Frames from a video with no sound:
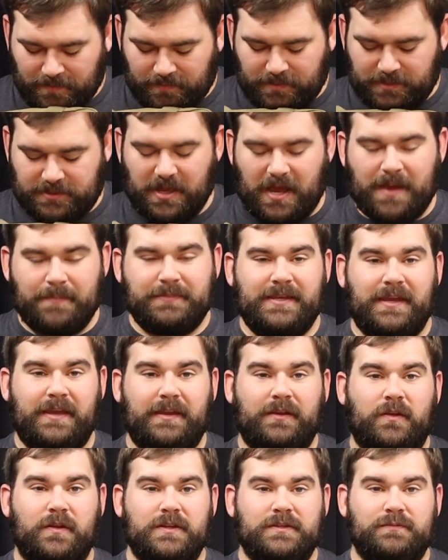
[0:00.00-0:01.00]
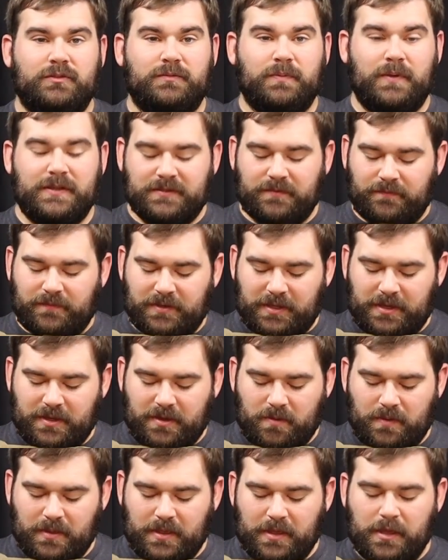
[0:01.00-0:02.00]
the top 10 Christmas present
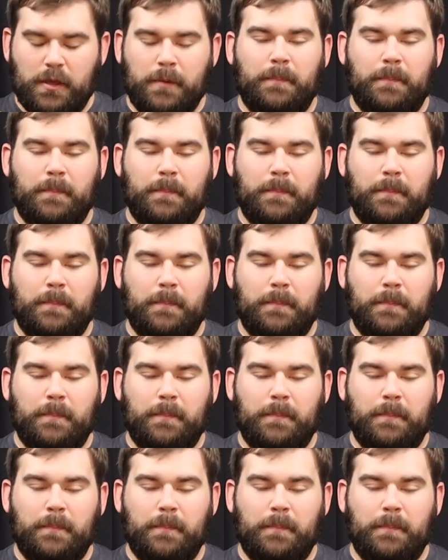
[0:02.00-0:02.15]
video.